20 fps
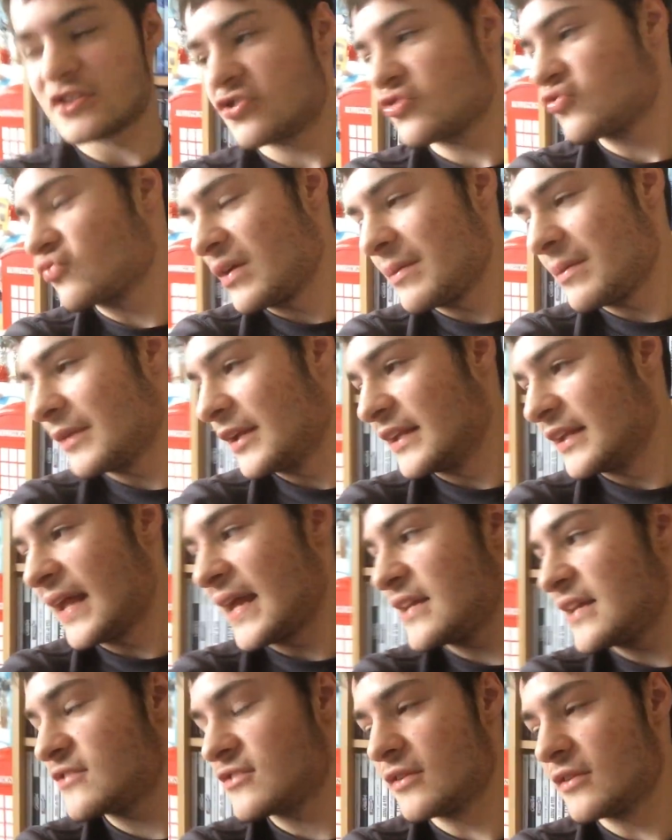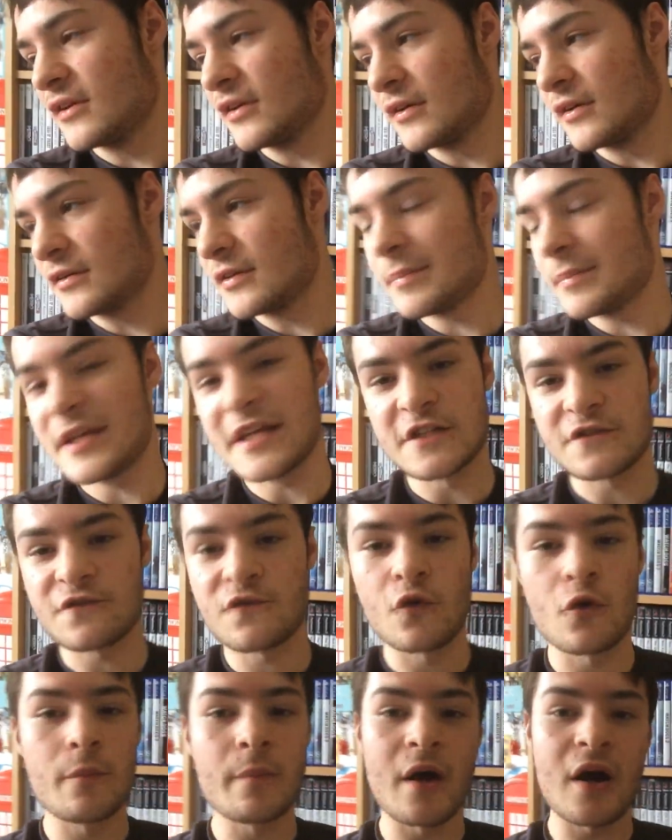was extremely late to the
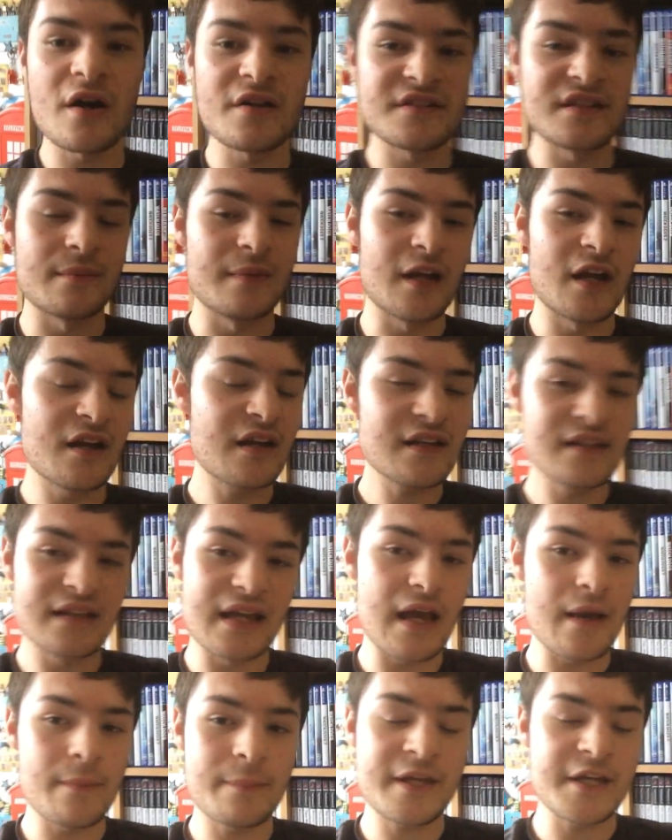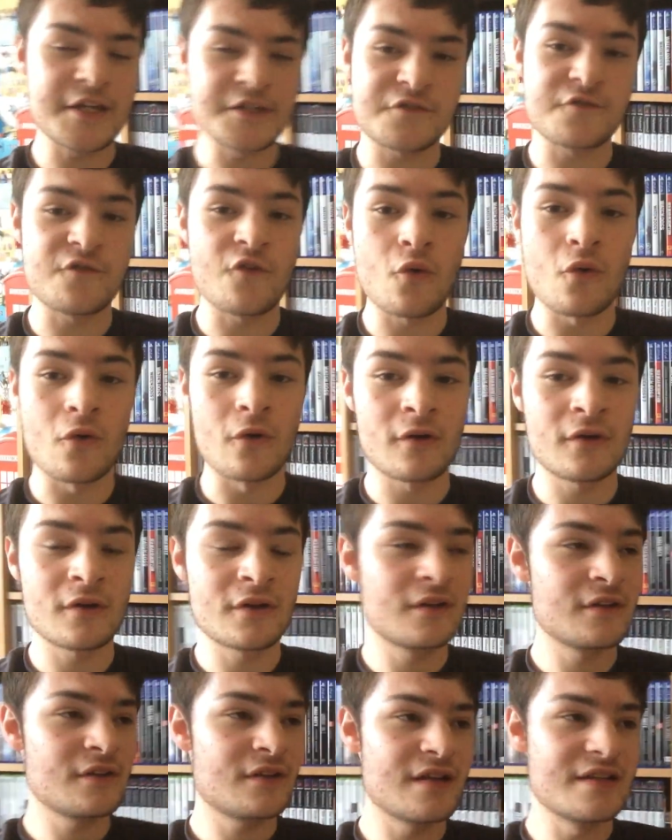PS4 party. I mean, I didn't get a PS4
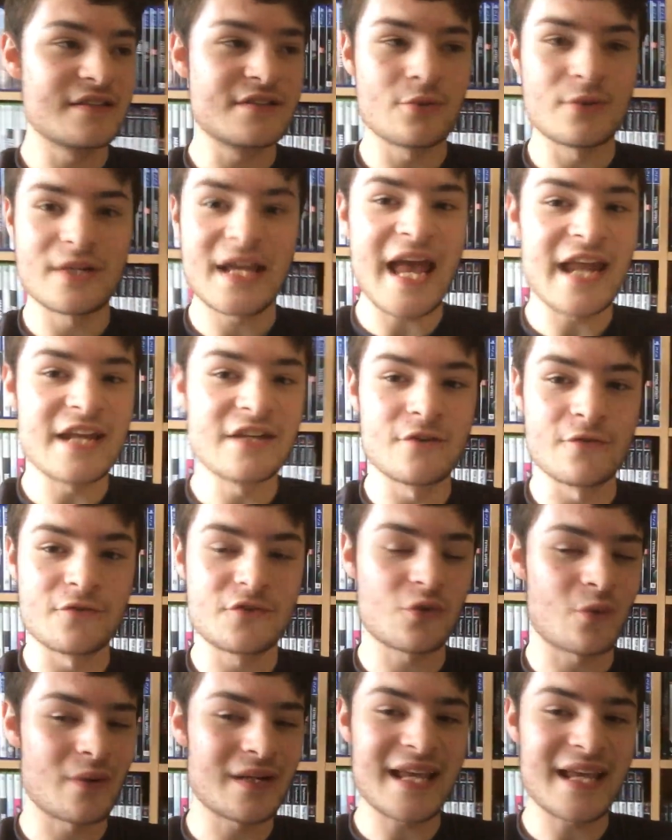until the end of